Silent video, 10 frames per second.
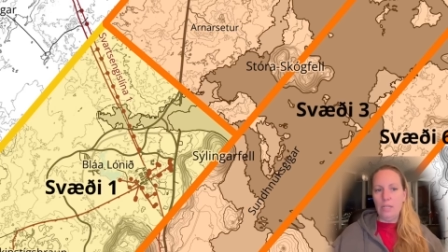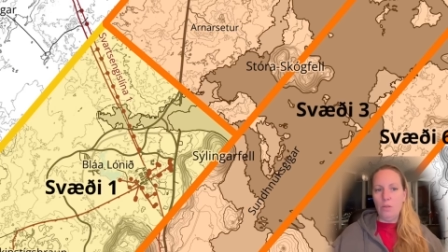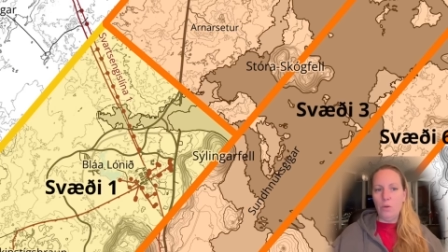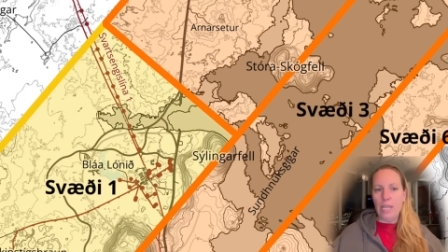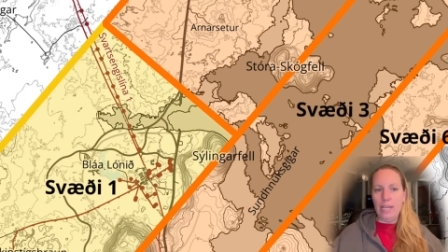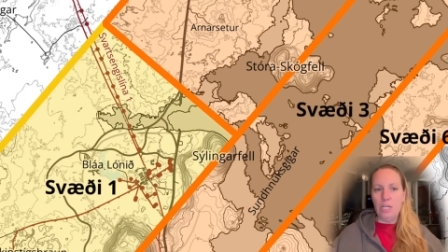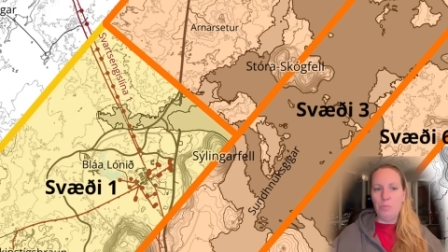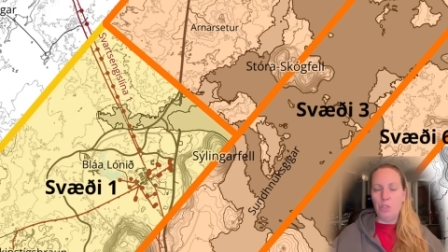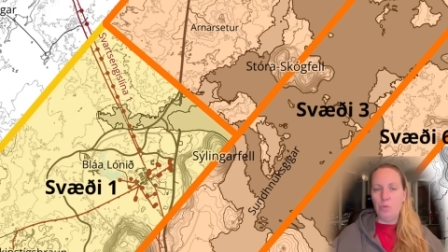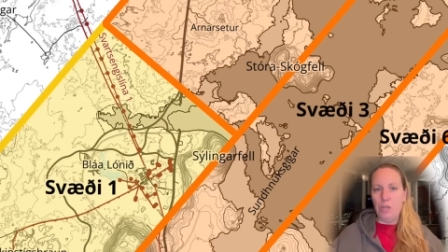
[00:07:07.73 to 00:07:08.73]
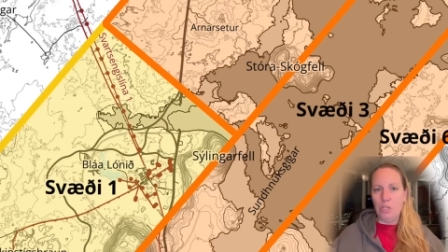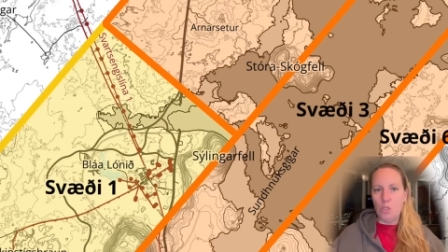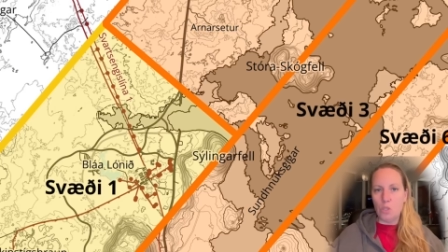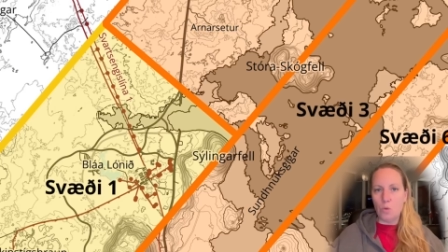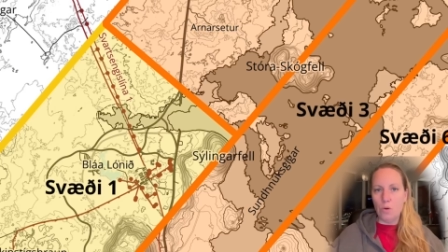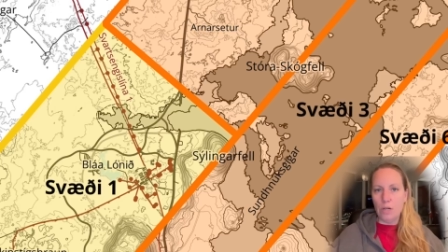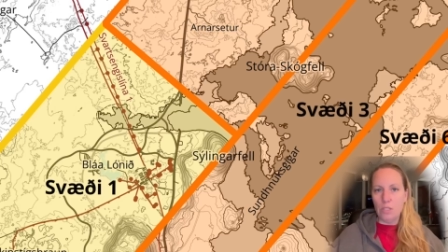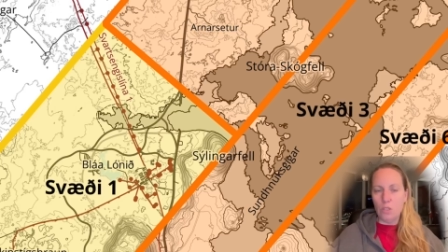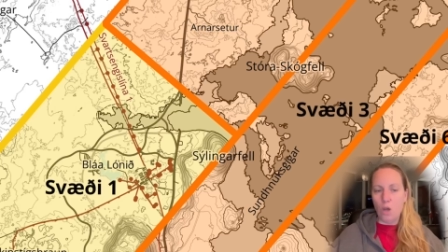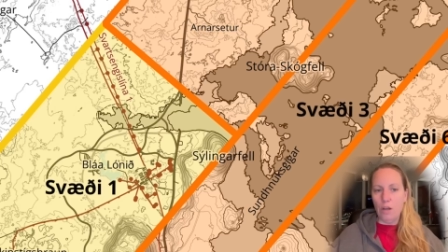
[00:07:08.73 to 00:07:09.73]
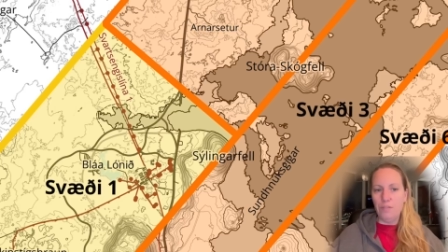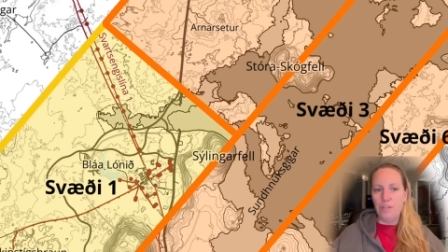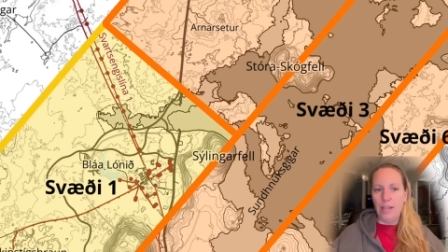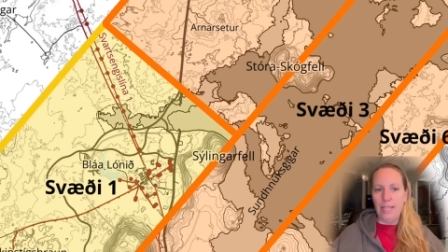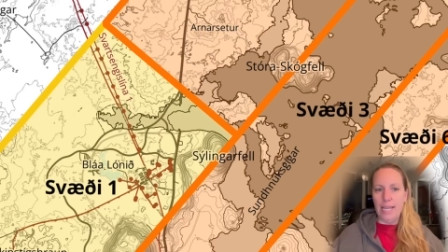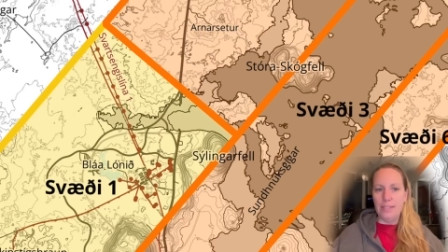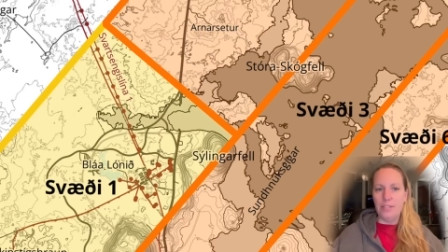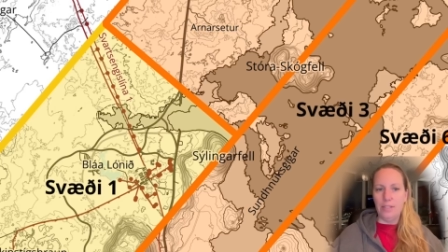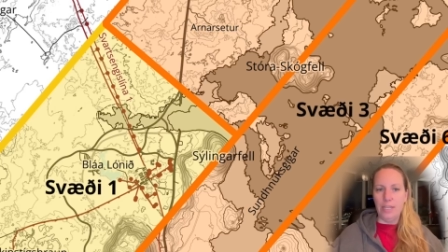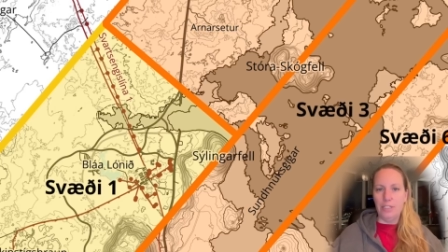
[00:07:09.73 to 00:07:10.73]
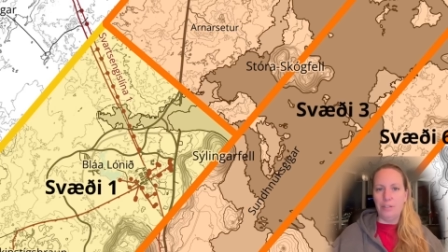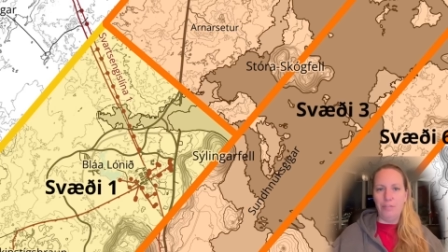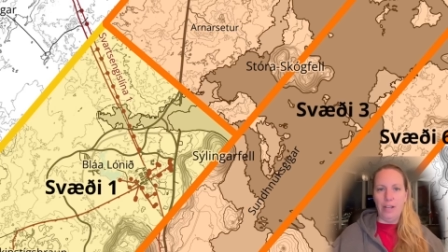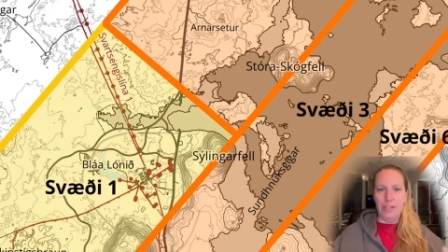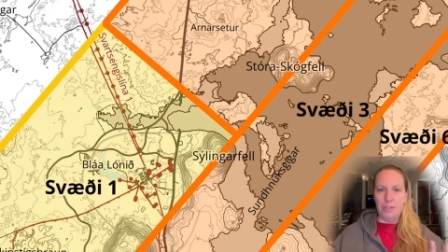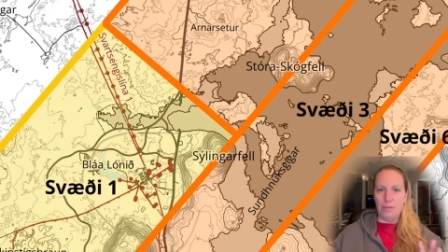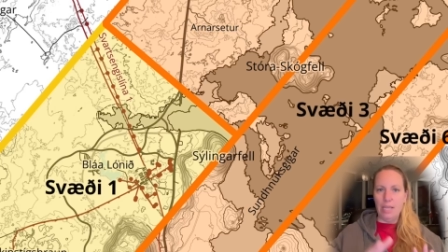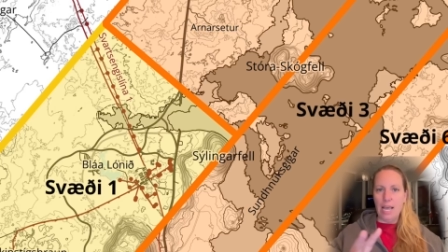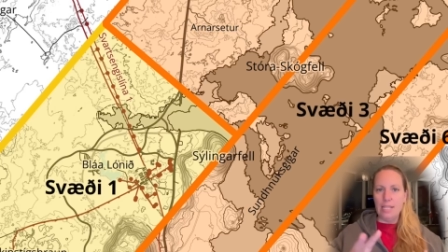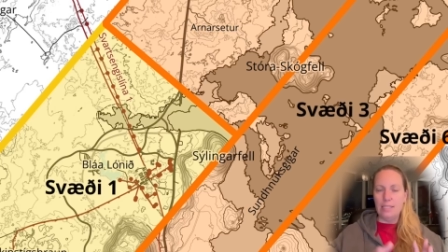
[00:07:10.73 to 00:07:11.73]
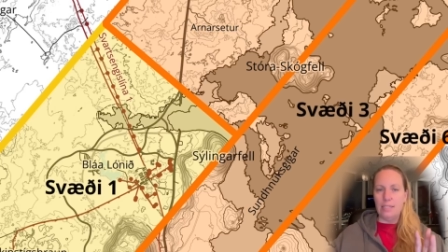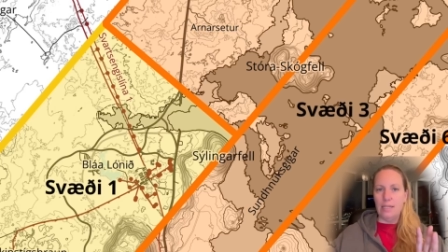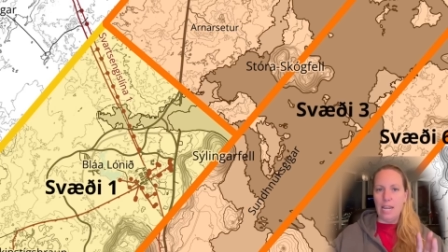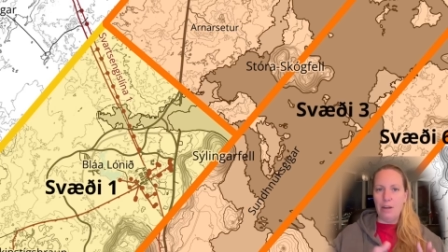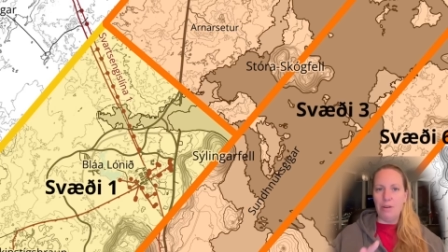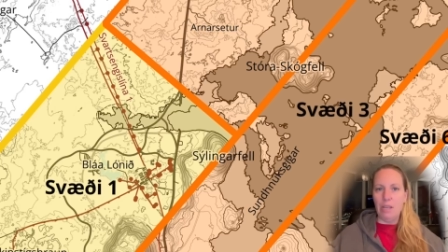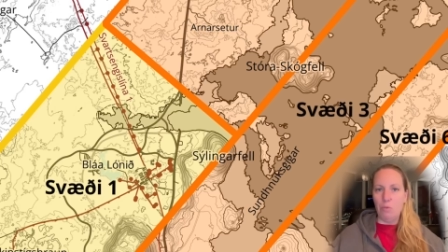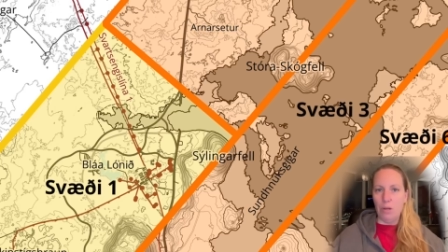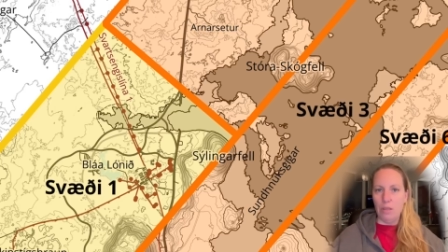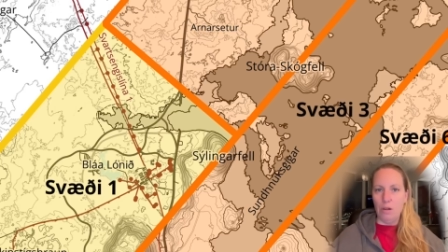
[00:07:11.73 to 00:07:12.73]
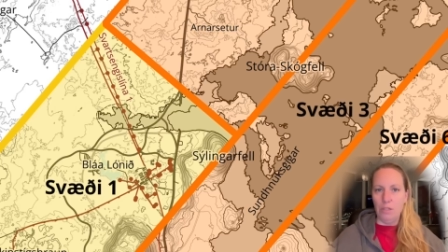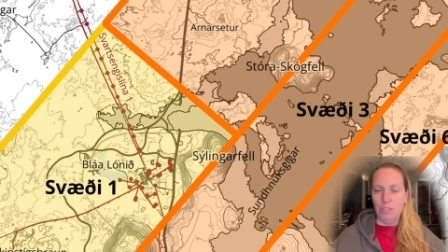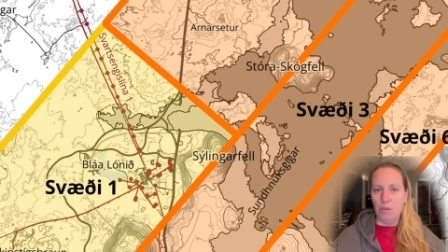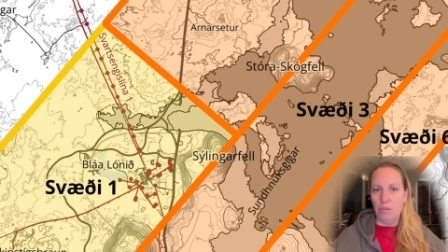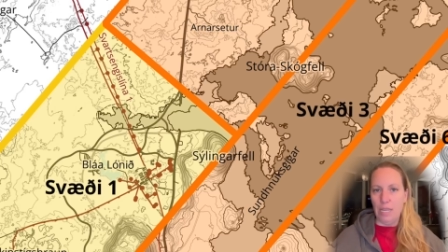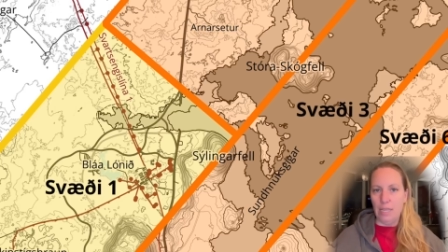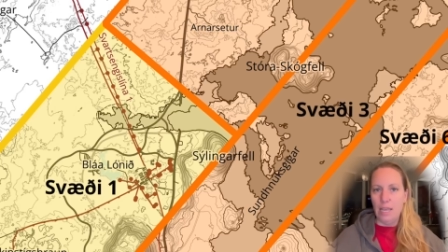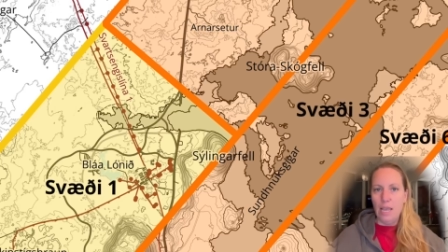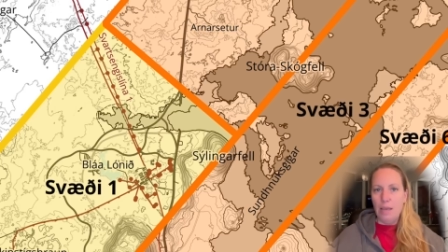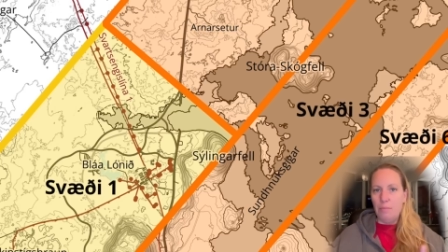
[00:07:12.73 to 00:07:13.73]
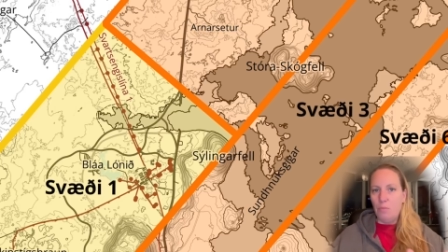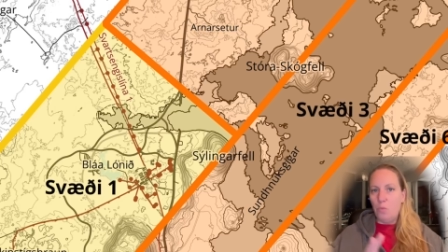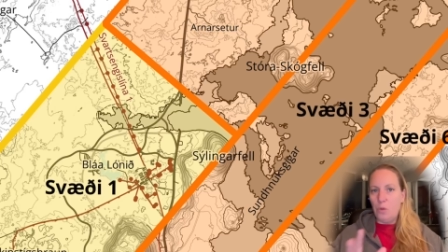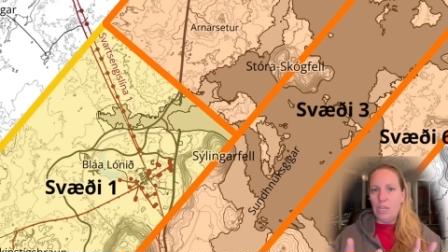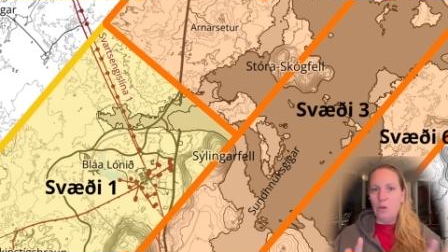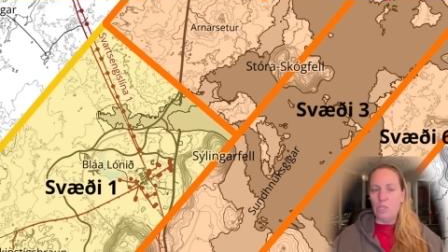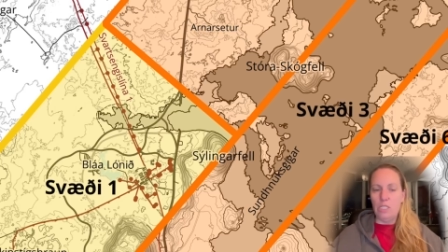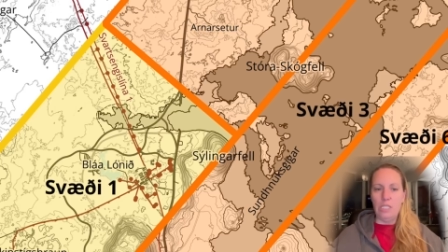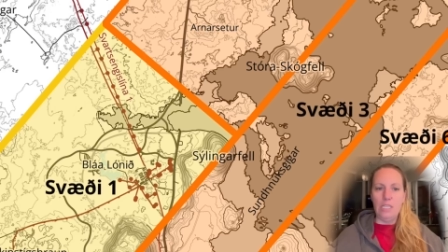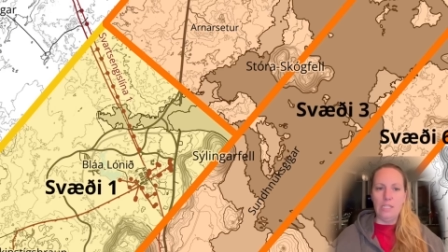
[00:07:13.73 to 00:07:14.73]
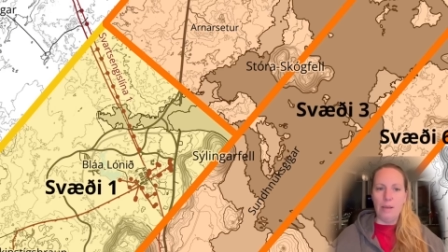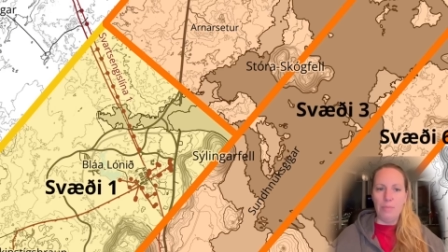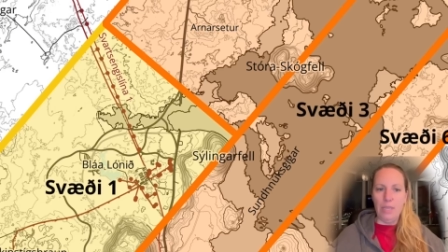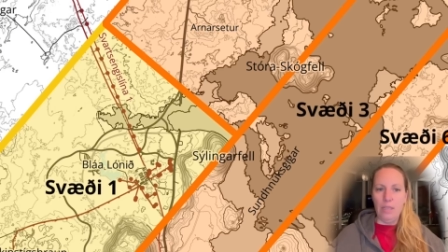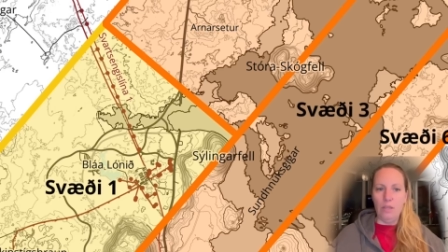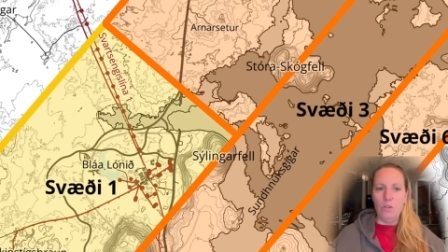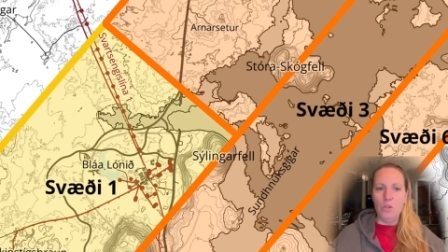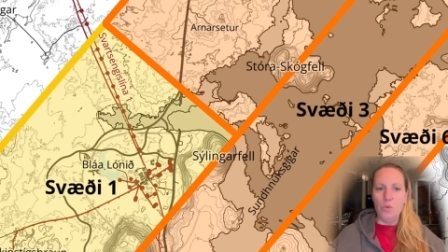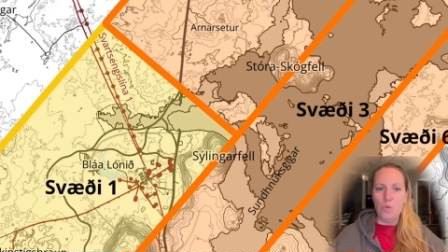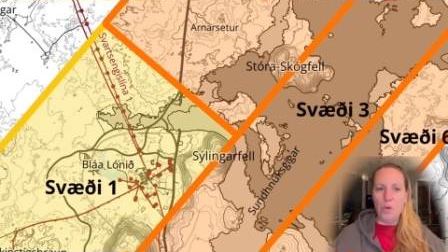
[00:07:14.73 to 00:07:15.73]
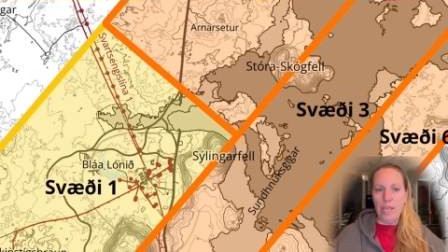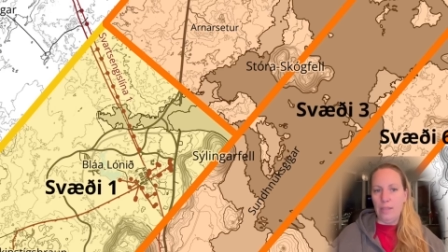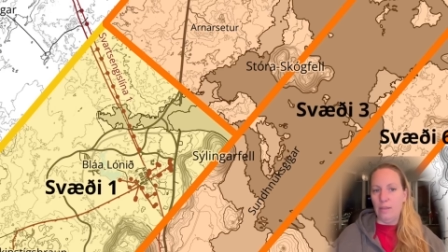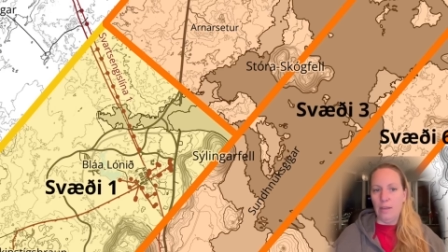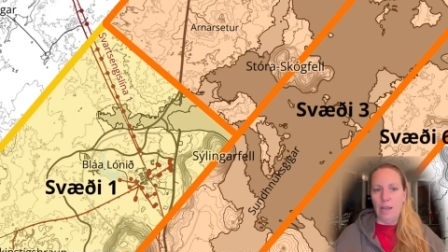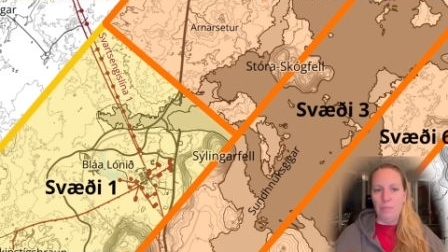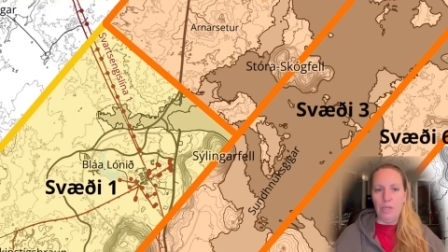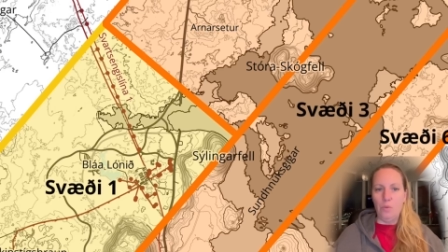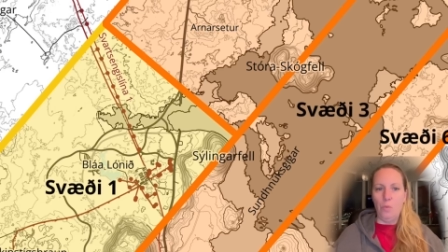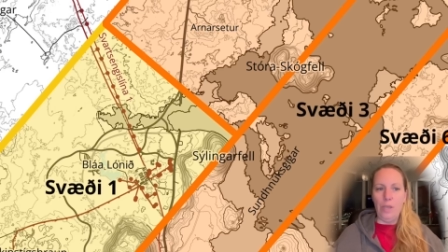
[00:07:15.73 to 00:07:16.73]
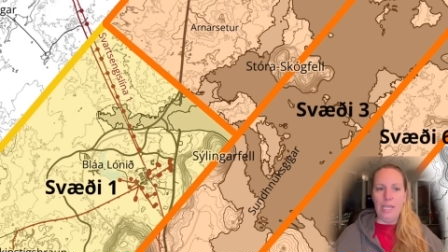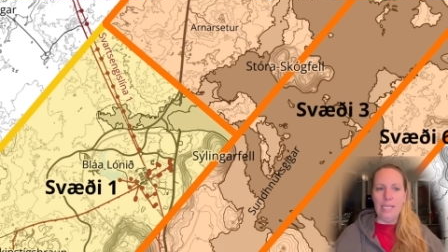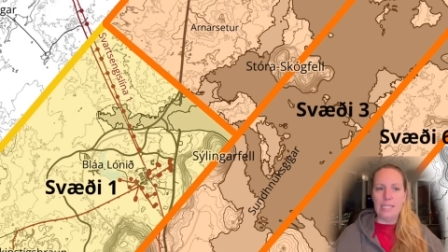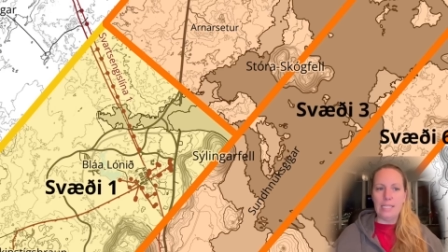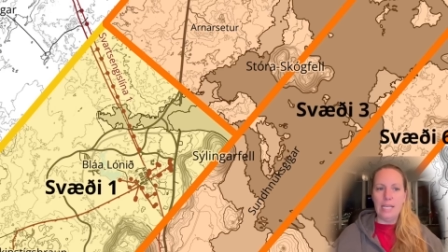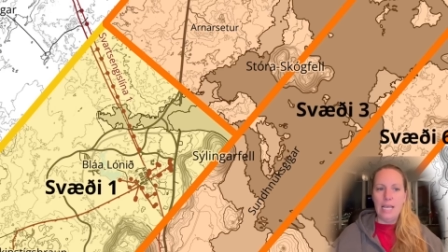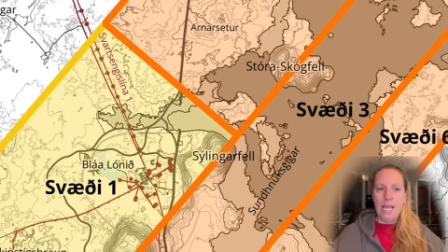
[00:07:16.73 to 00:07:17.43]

located between Stóra-Skógfell and Sýlingarfell. So that's the area where they also think we could see something new in the coming weeks.